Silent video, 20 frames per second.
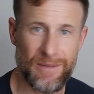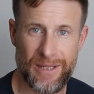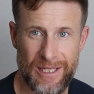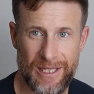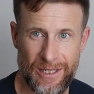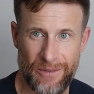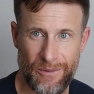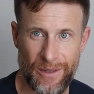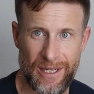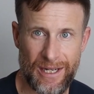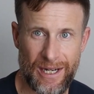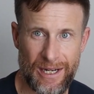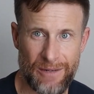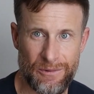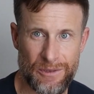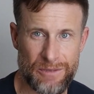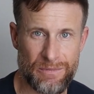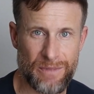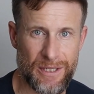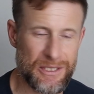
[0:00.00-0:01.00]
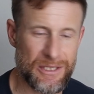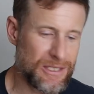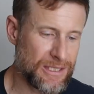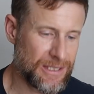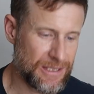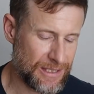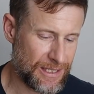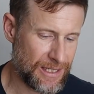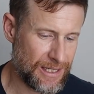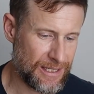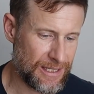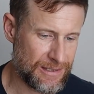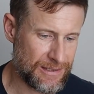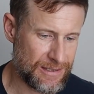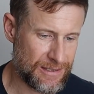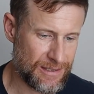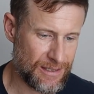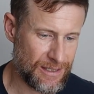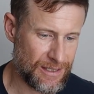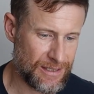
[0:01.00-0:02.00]
Anyway, I was budgeting at
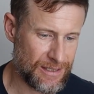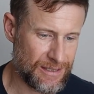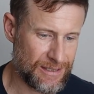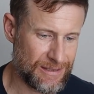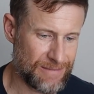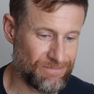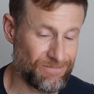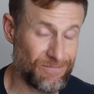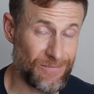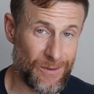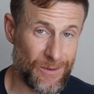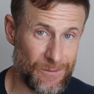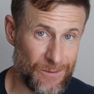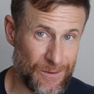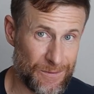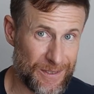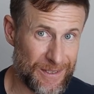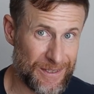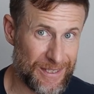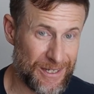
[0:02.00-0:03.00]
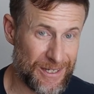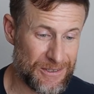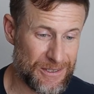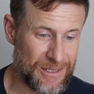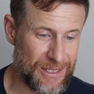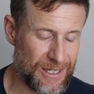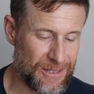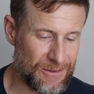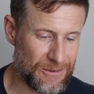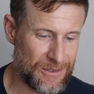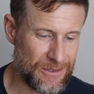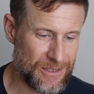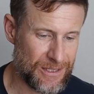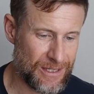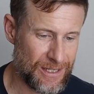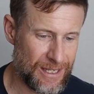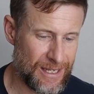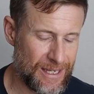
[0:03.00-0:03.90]
$15,000.